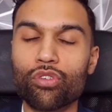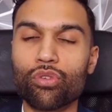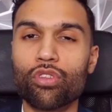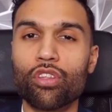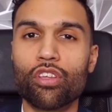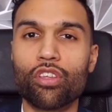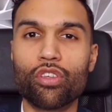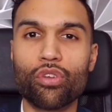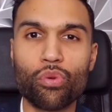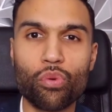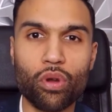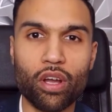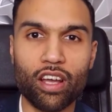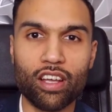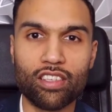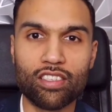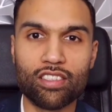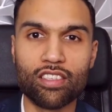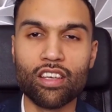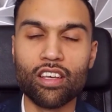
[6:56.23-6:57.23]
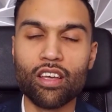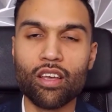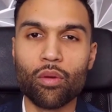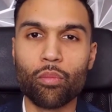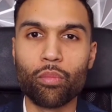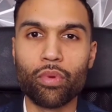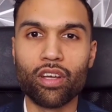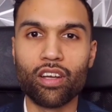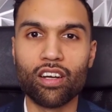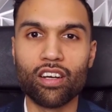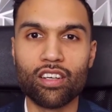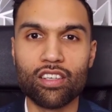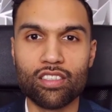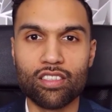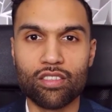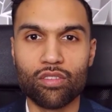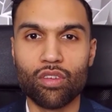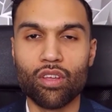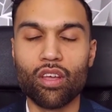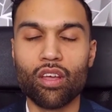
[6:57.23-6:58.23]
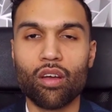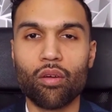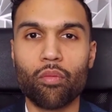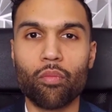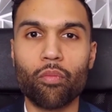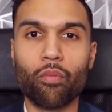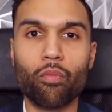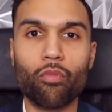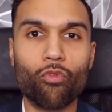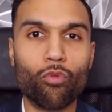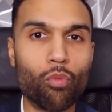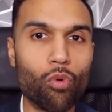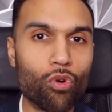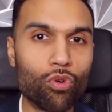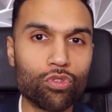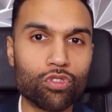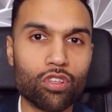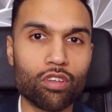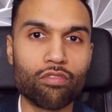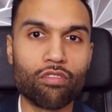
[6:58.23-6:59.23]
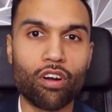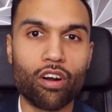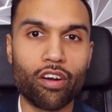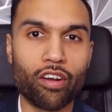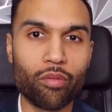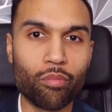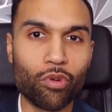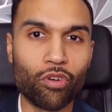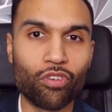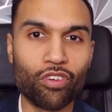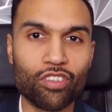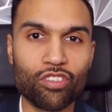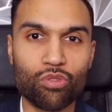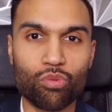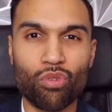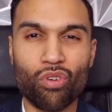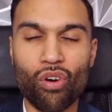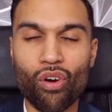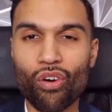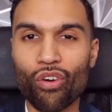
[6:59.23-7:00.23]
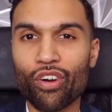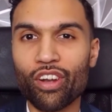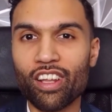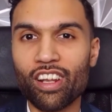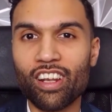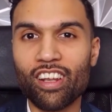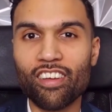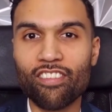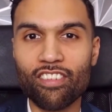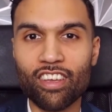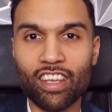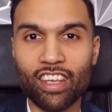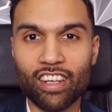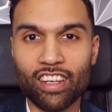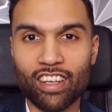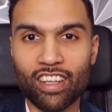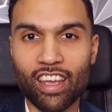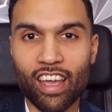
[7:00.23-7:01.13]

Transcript: to the US because most of our immigrants were already living in